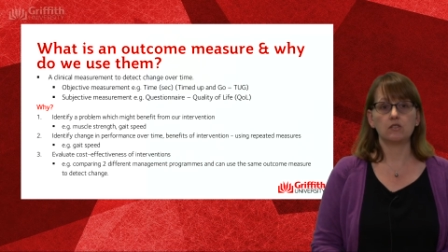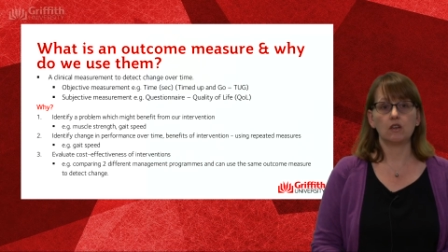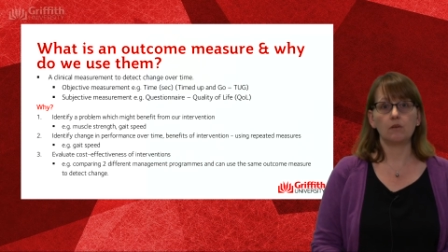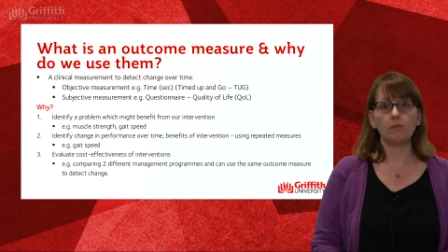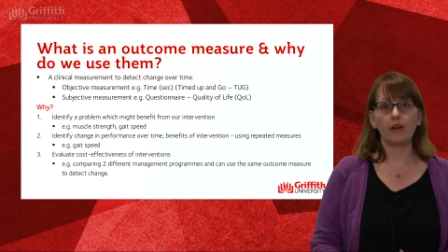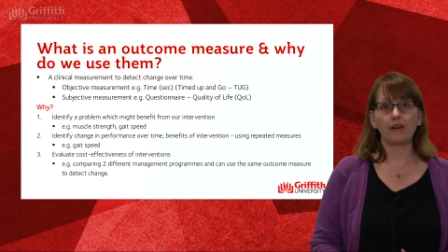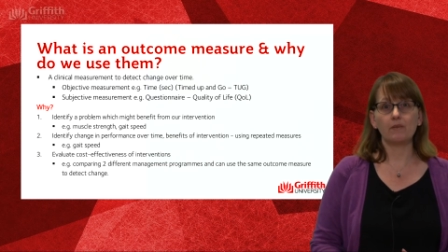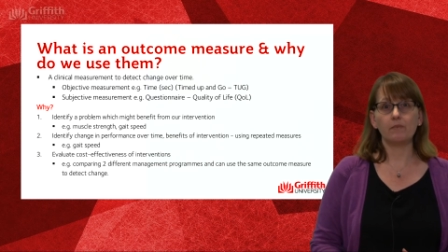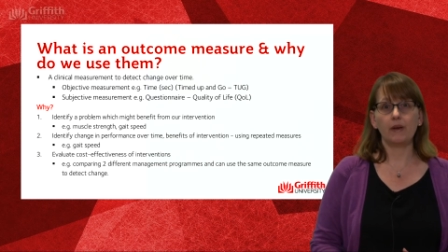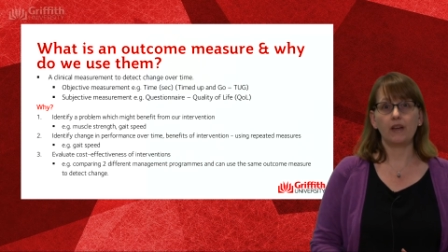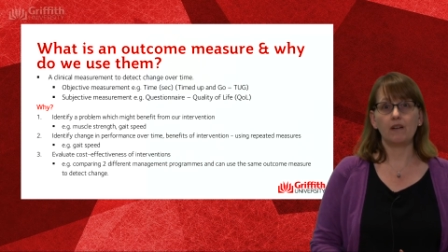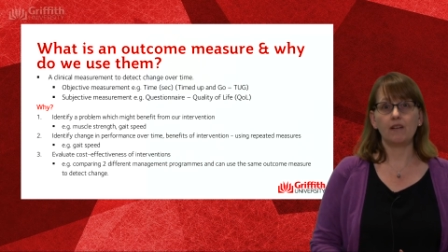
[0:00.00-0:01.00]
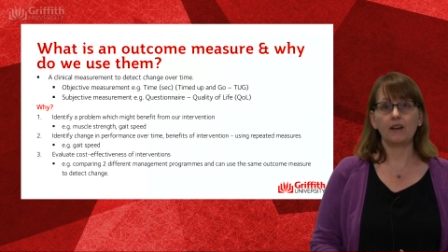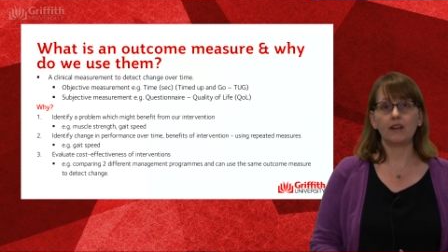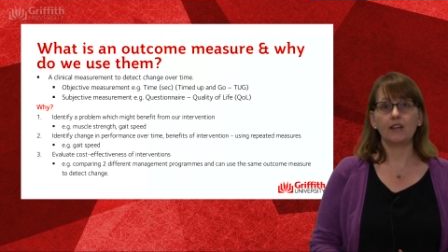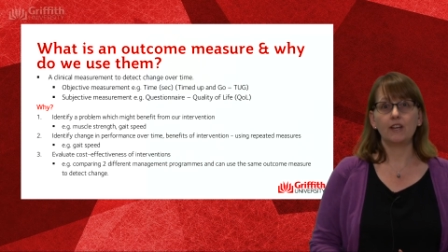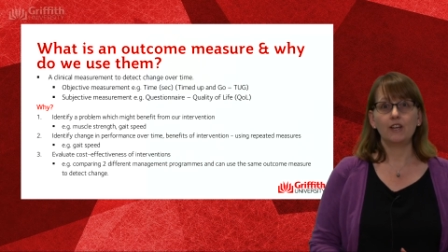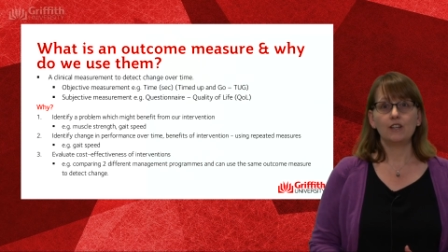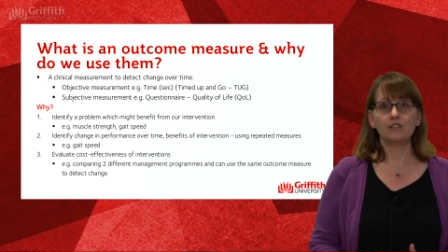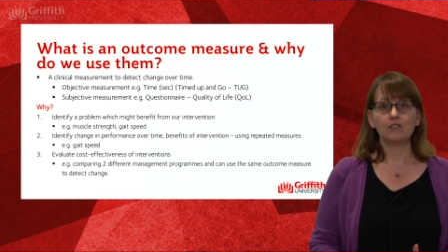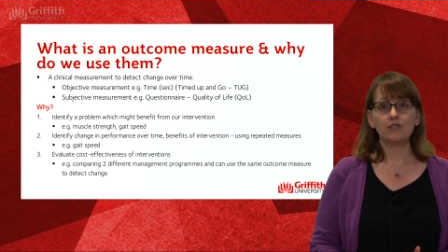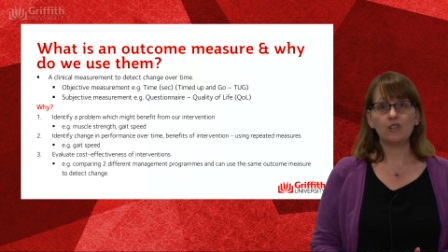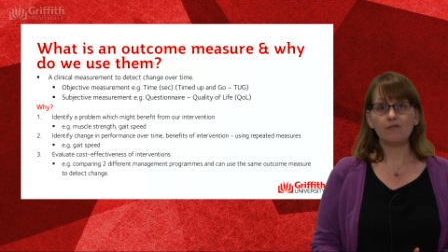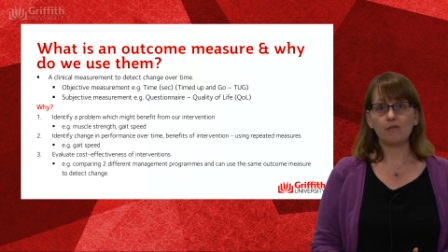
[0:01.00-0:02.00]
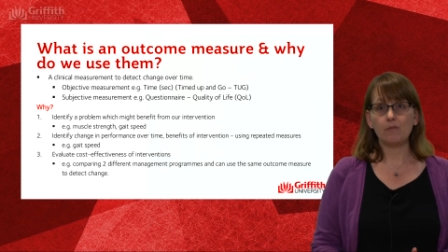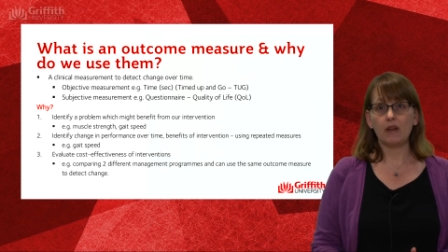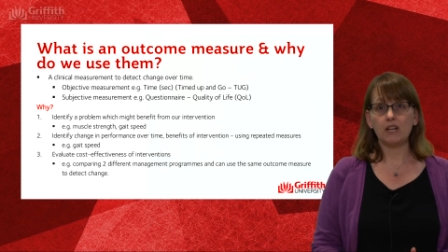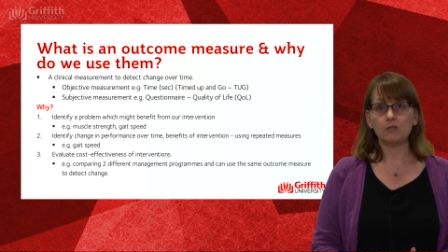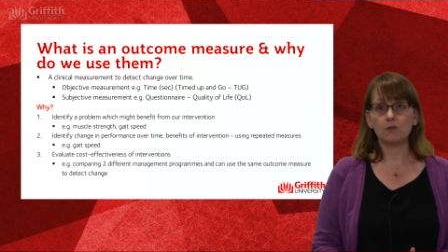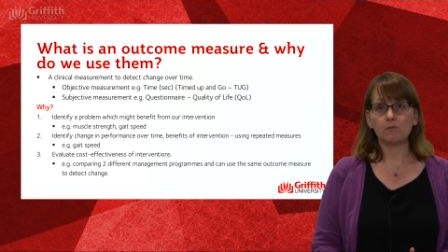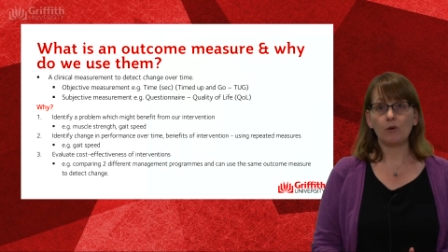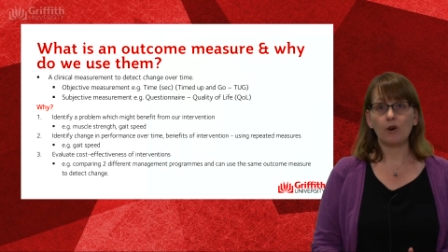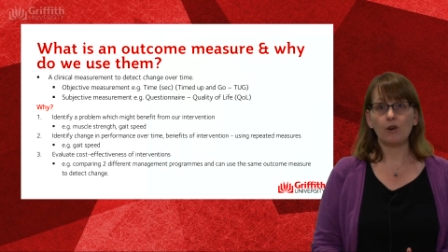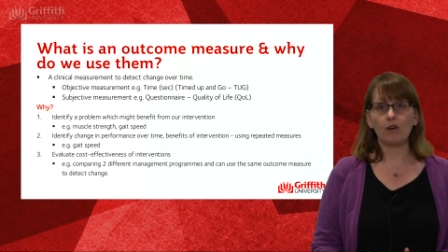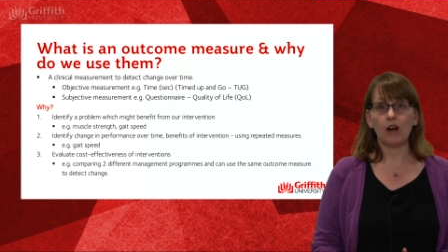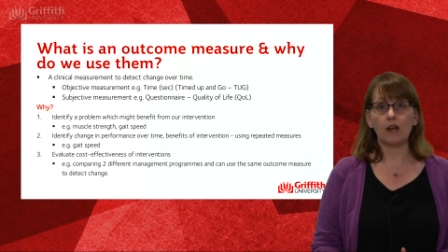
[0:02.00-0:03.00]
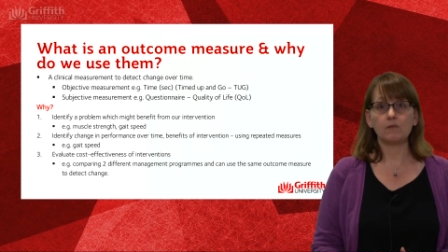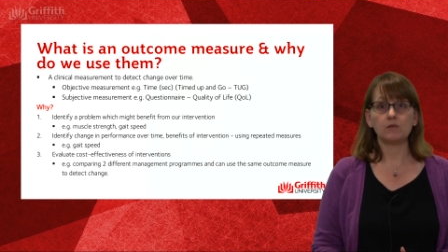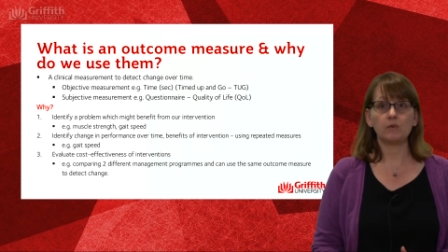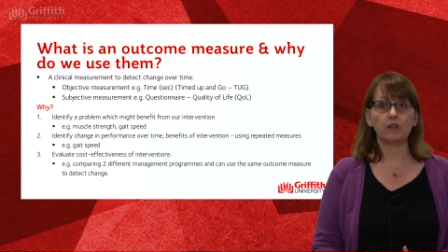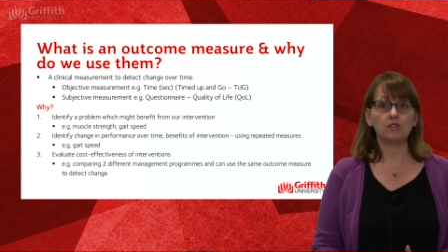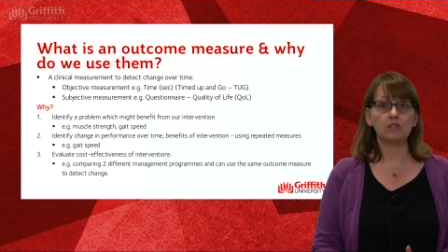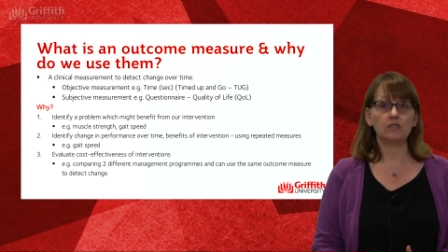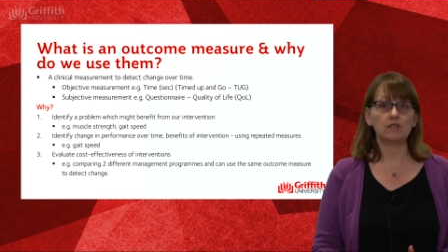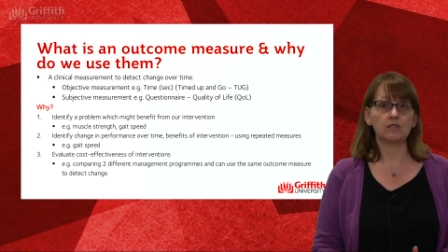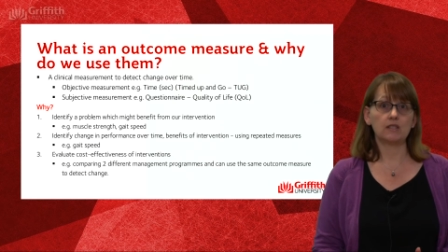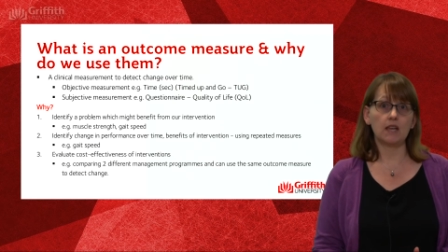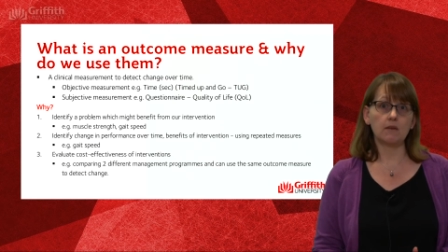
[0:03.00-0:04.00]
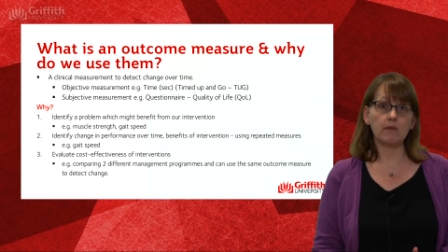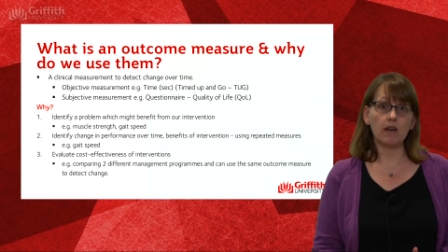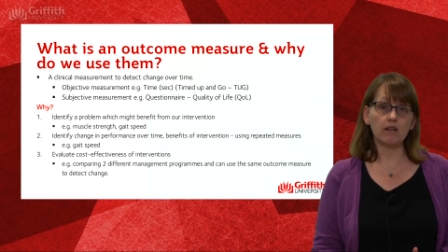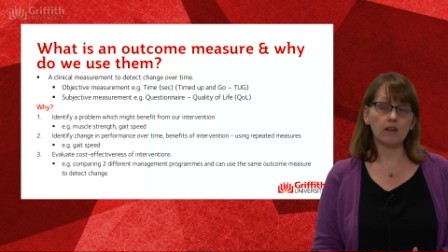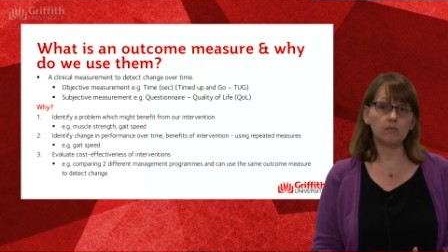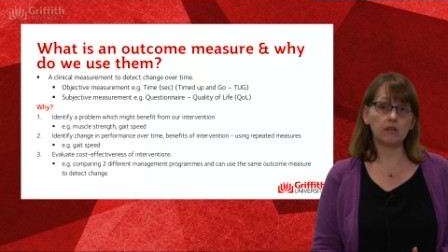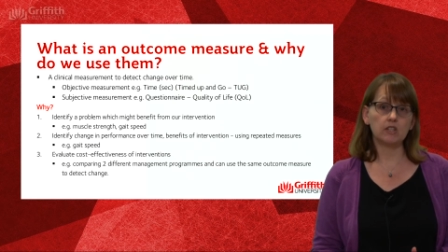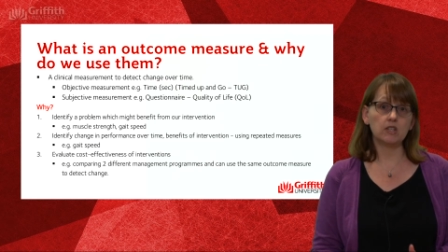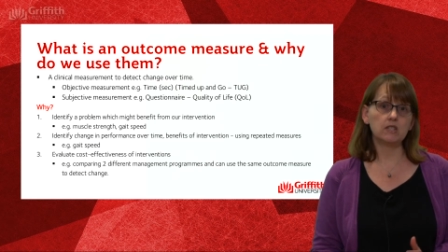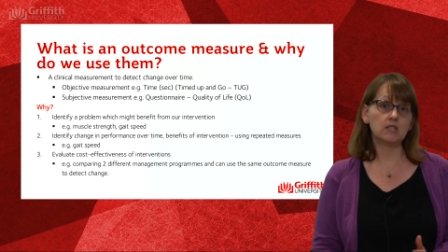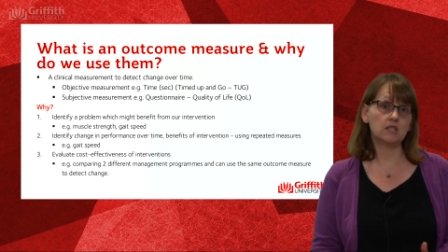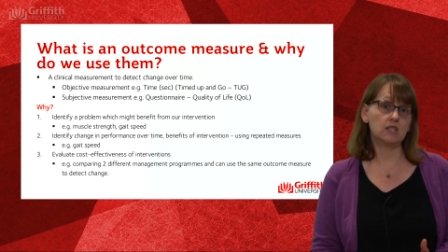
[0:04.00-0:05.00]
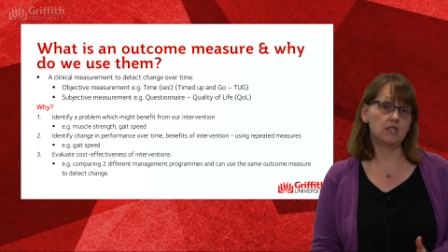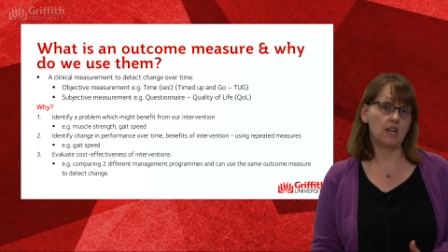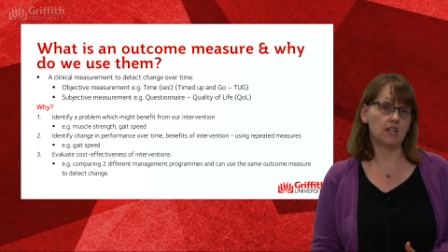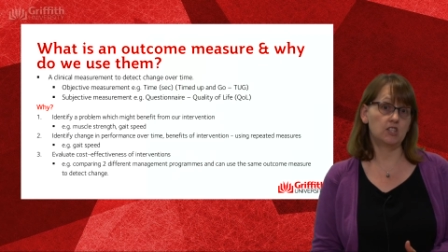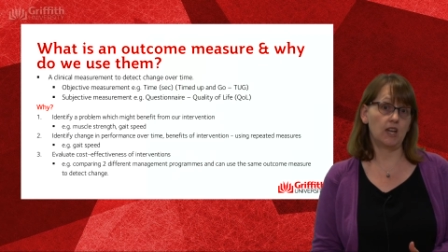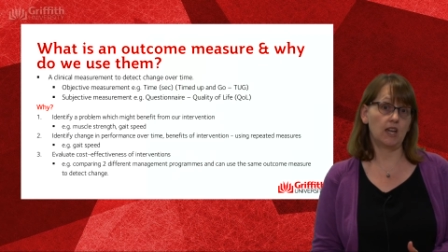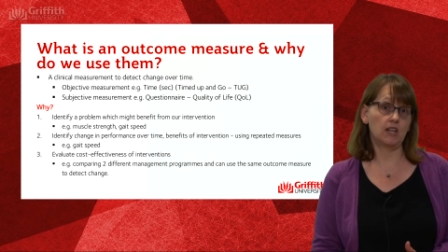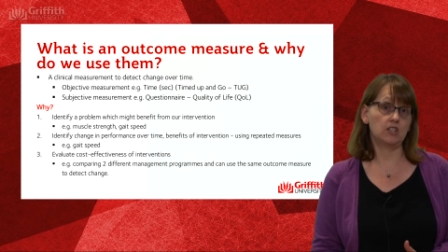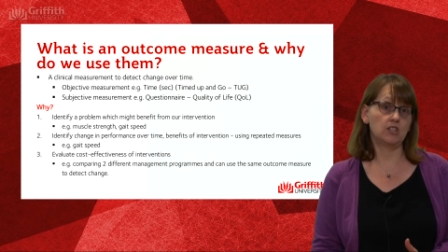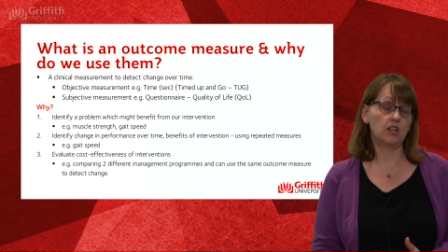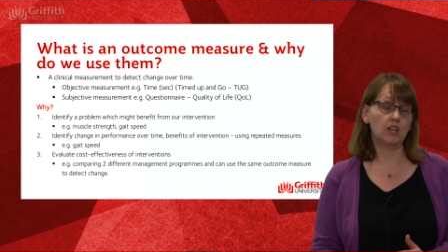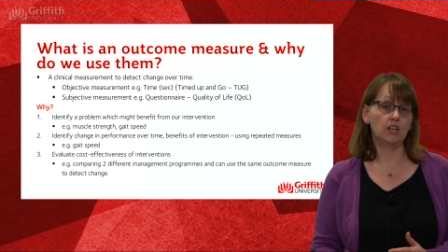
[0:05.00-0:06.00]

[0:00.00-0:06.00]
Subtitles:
So by comparing two different management programs, we could use the same outcome measure to detect change